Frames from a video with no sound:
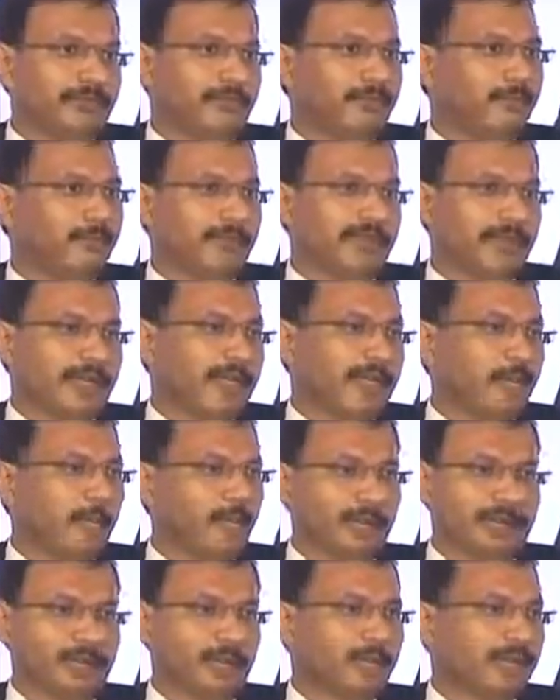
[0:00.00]
but finally
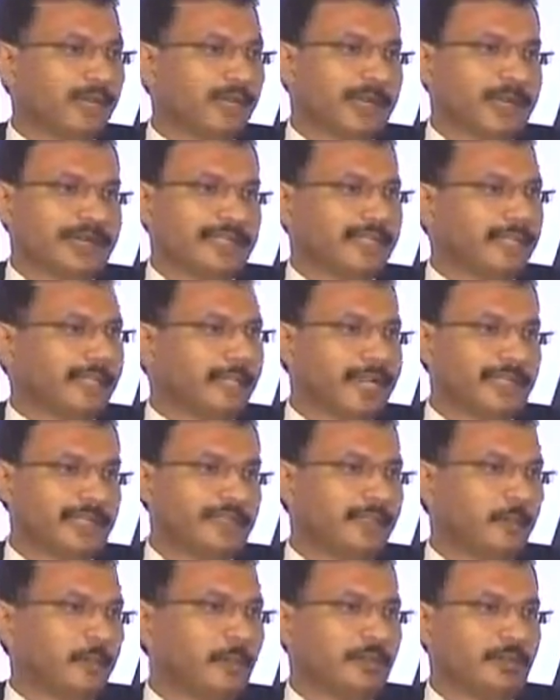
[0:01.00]
you may know the clients
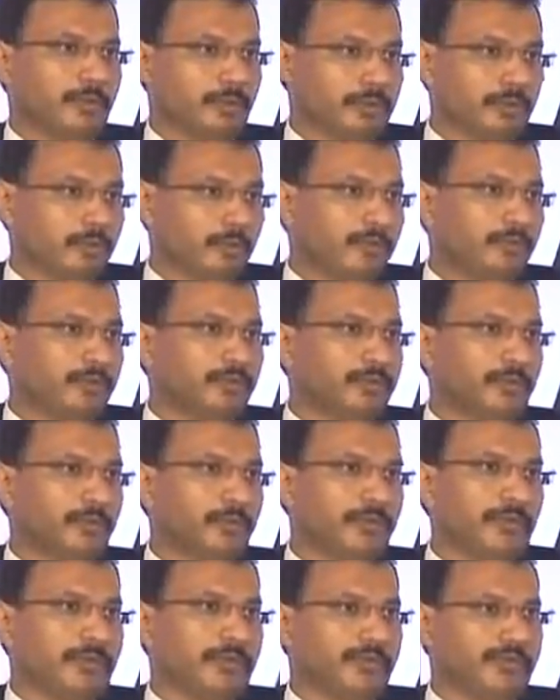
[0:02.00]
will not know you
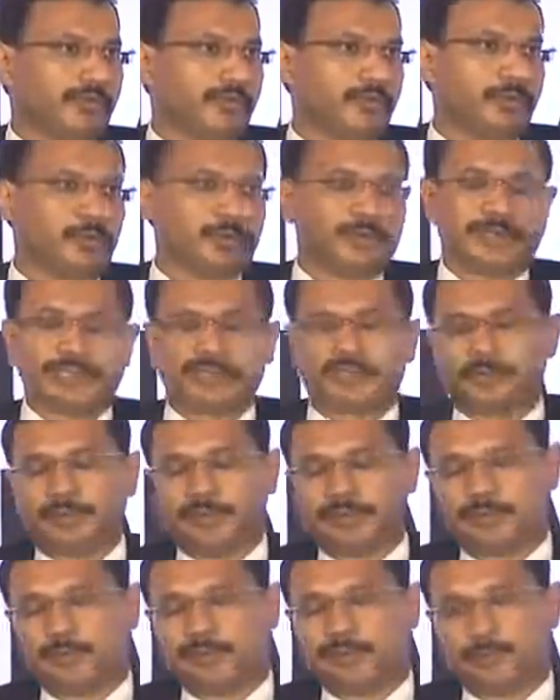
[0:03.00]
or do business
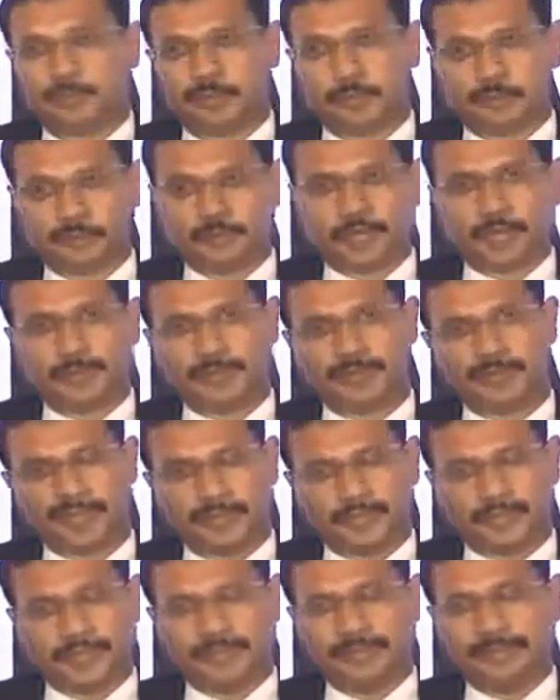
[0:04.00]
with you. So that was
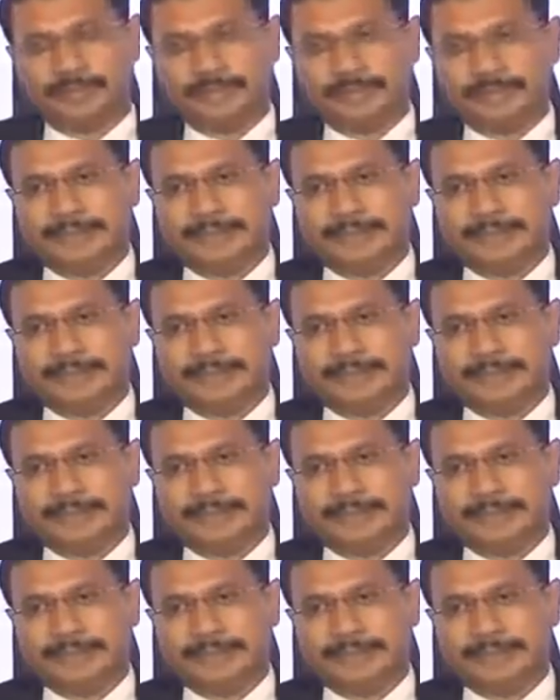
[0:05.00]
critical.